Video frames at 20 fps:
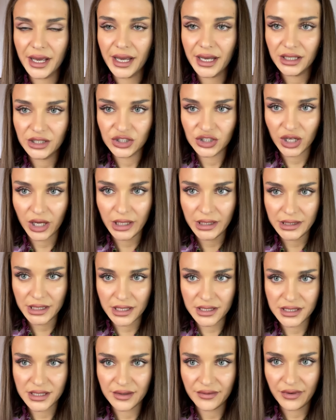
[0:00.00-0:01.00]
HA
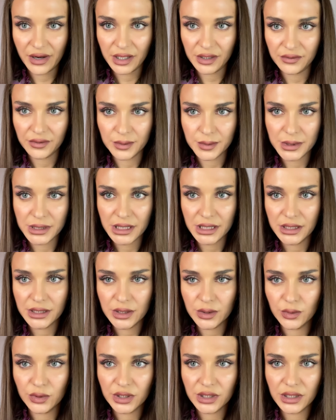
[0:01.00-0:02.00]
Intensifier from
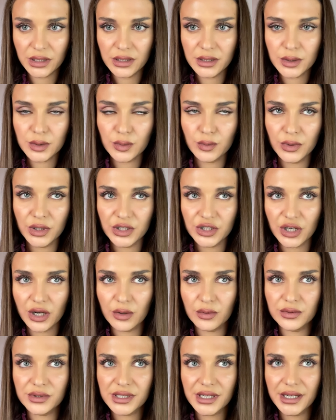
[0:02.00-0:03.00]
SkinCeuticals, which I
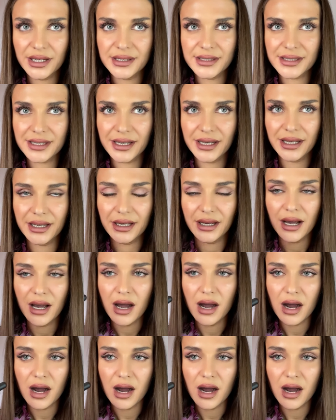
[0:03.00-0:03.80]
would say it's a